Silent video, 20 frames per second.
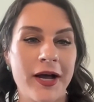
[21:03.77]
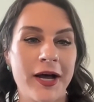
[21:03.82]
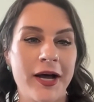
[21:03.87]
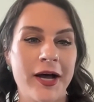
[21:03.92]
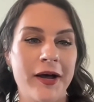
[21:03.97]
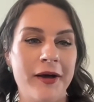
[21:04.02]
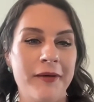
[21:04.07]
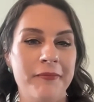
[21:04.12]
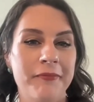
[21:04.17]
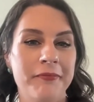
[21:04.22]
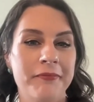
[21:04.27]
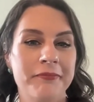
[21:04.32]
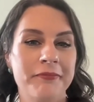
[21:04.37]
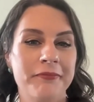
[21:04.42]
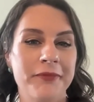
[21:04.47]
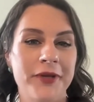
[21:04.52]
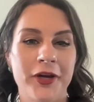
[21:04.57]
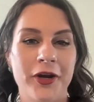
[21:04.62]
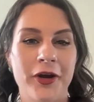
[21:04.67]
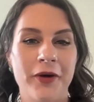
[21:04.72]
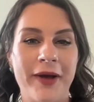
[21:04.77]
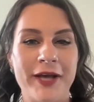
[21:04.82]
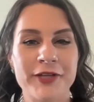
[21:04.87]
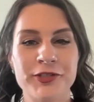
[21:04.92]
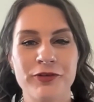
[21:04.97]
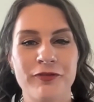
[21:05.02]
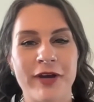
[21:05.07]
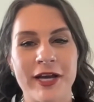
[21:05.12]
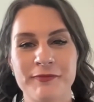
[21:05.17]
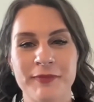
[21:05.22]

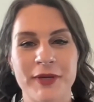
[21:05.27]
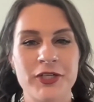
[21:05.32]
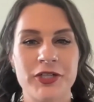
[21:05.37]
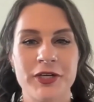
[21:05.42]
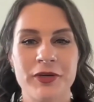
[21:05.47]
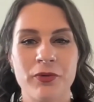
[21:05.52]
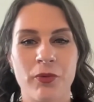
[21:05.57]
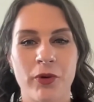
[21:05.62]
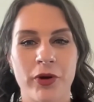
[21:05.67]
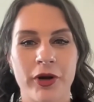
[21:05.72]
As you guys mentioned,